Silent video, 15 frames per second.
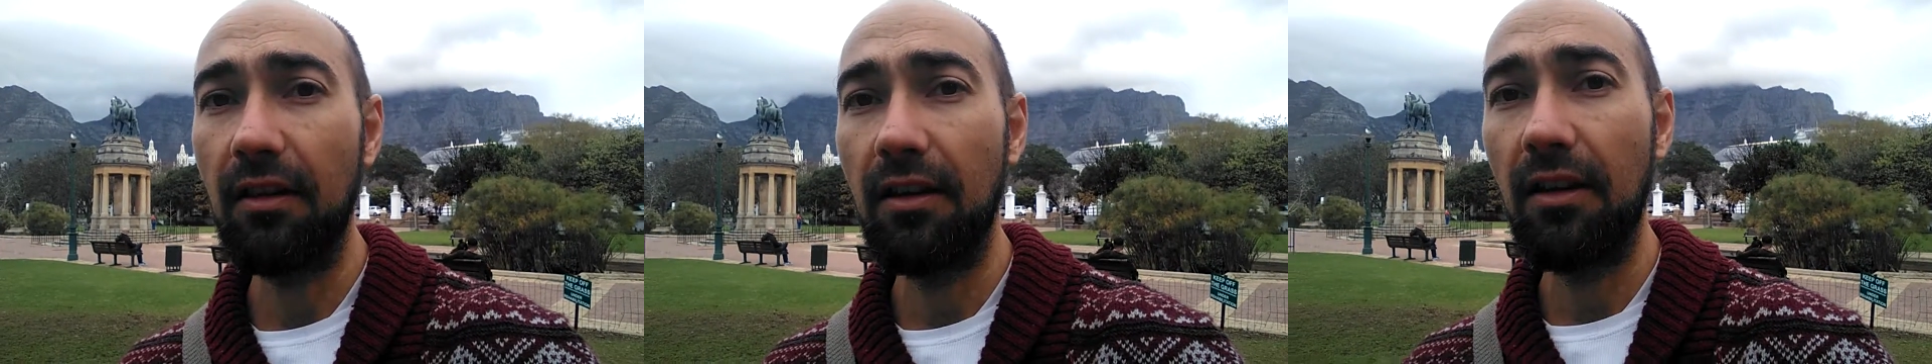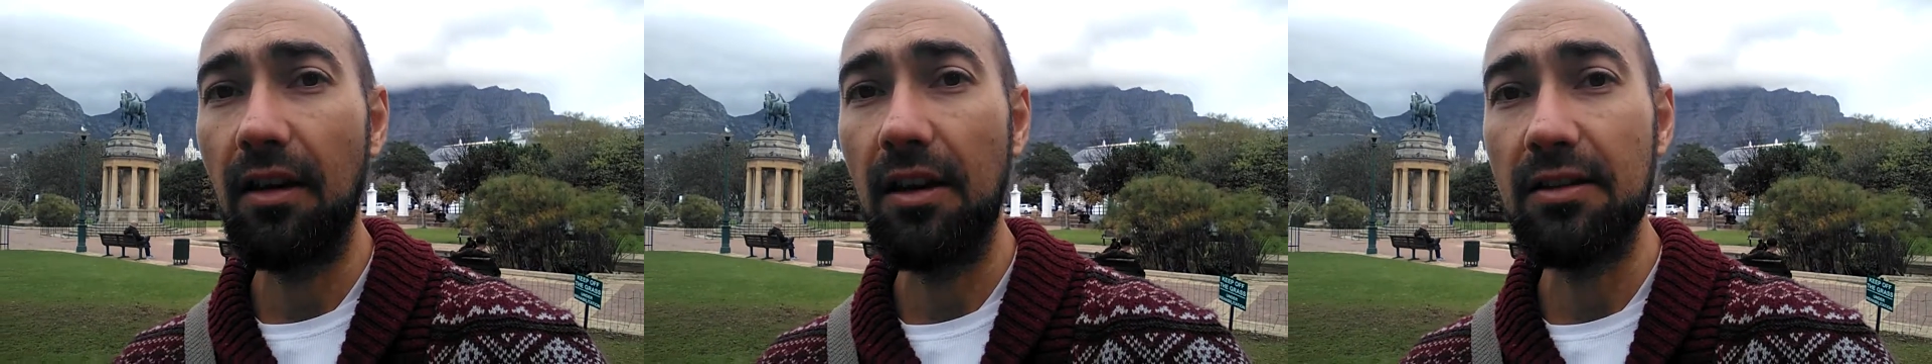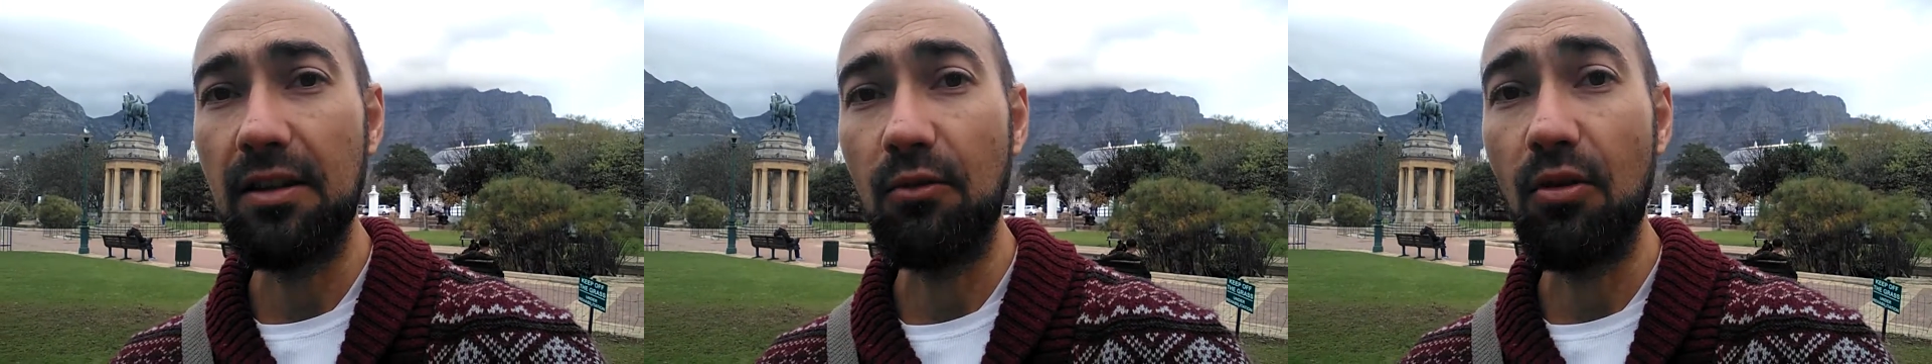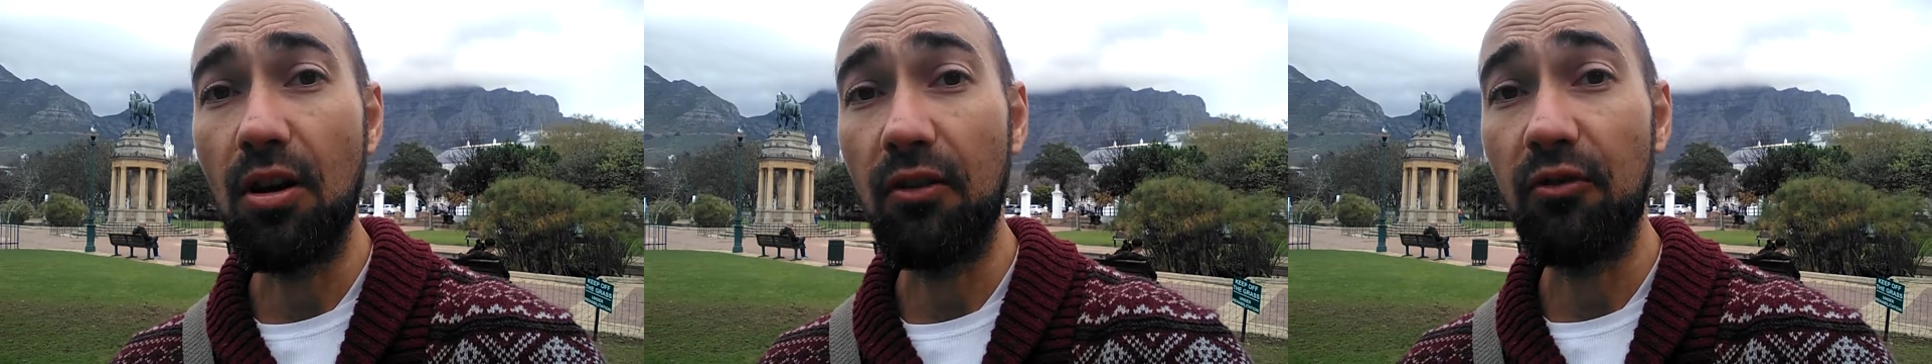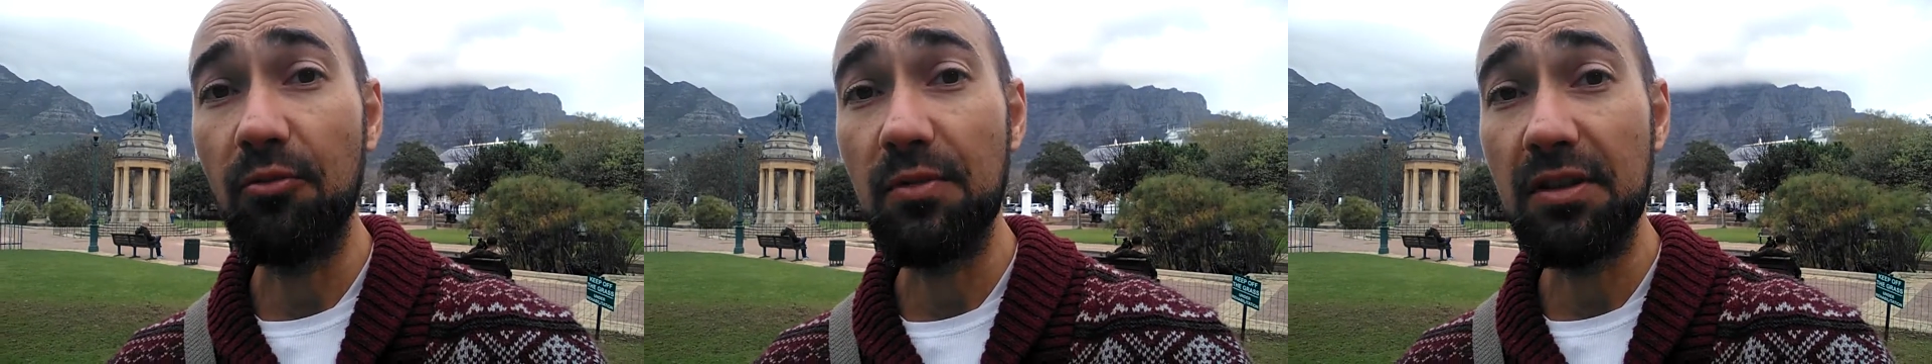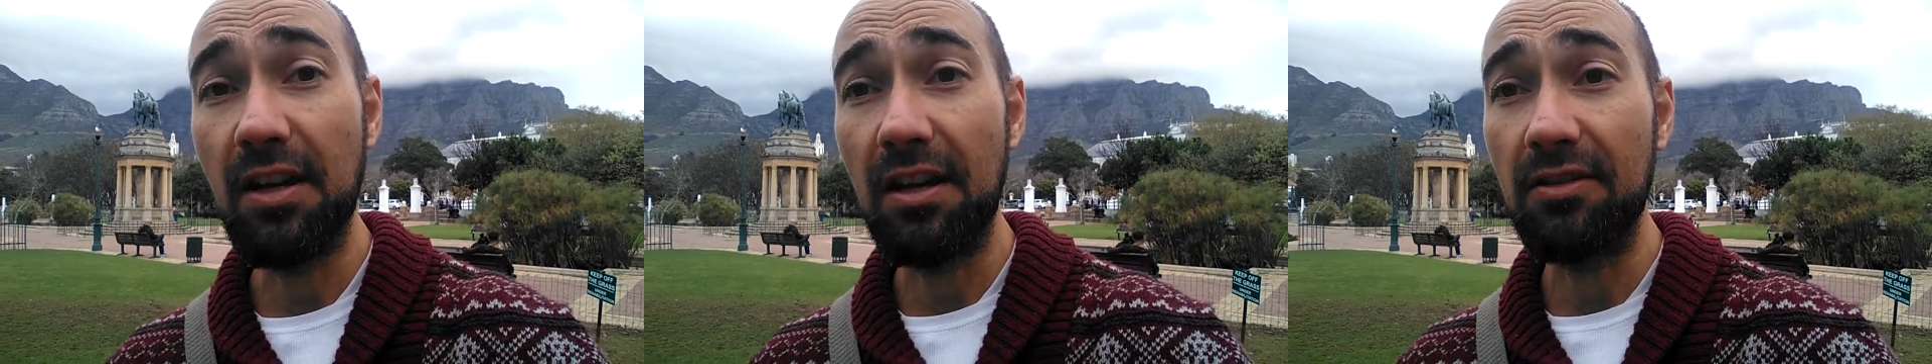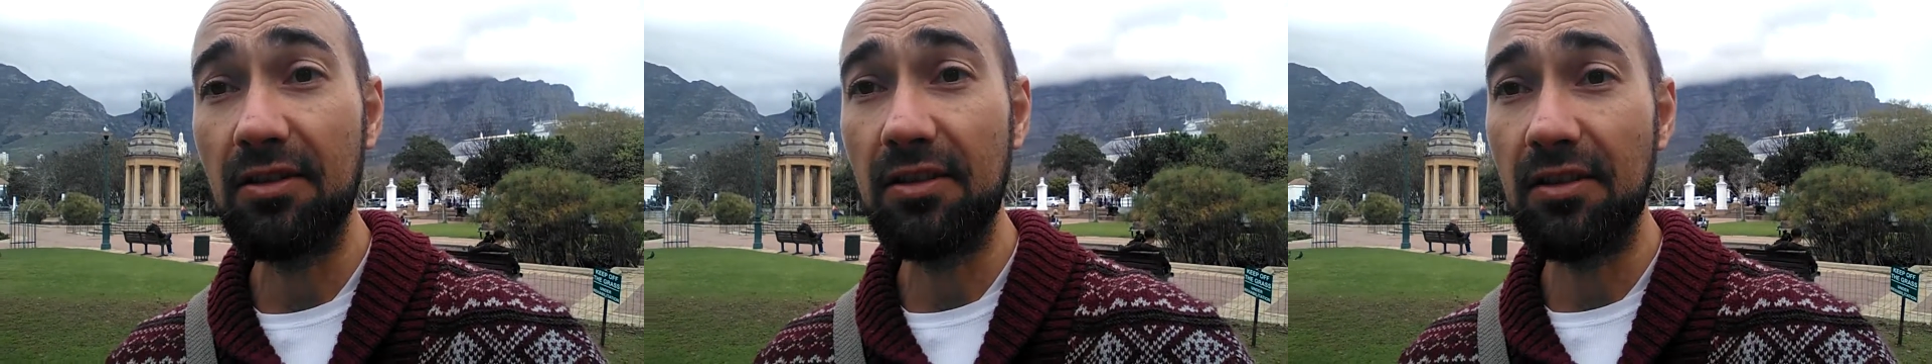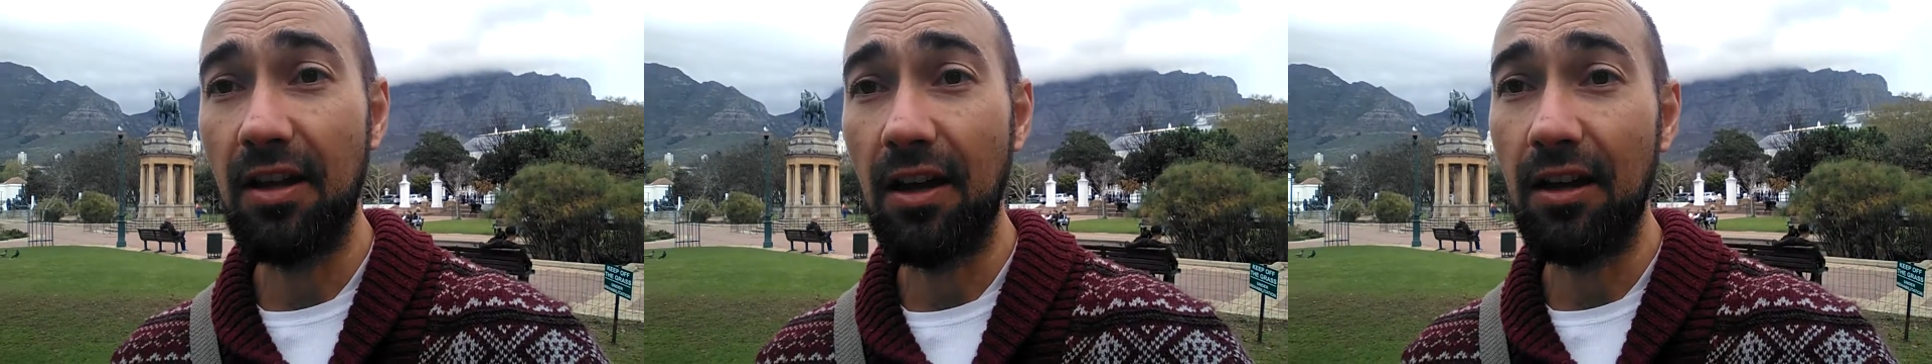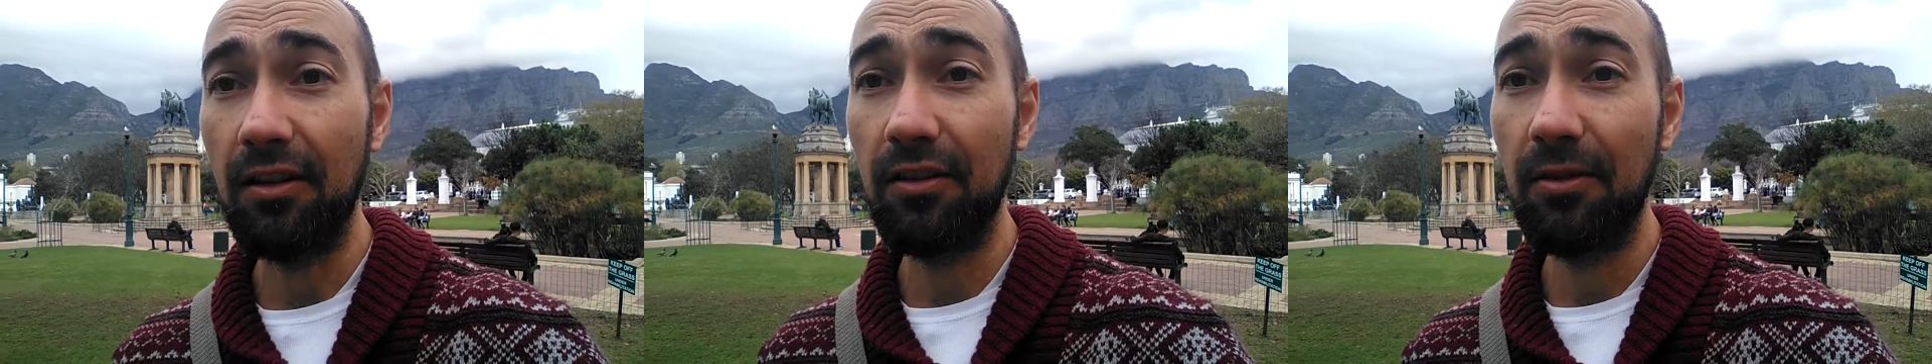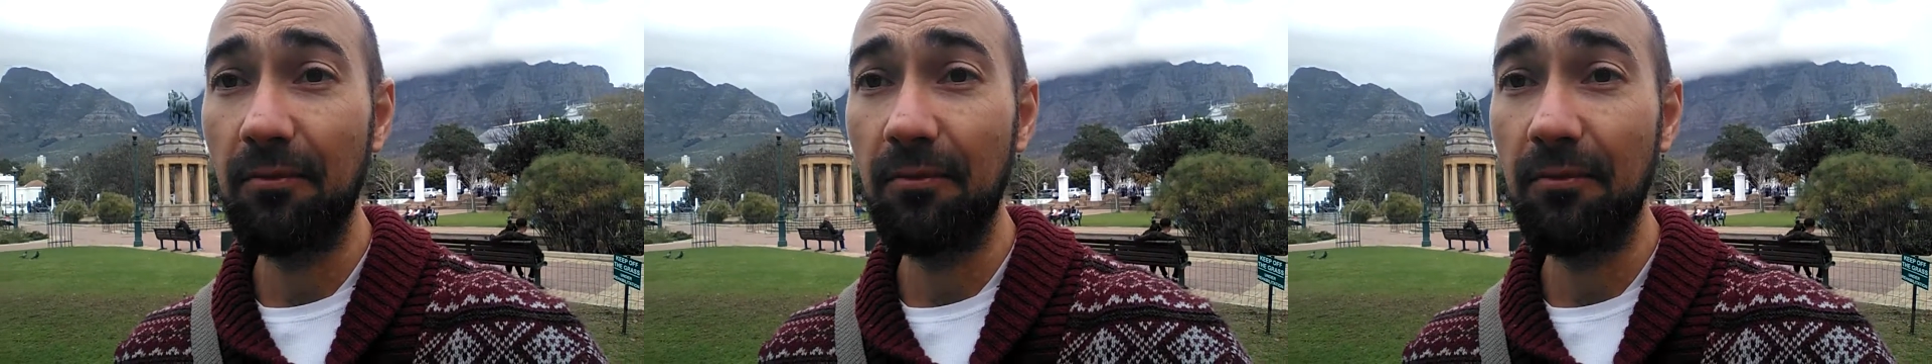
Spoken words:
as I rock from side to side.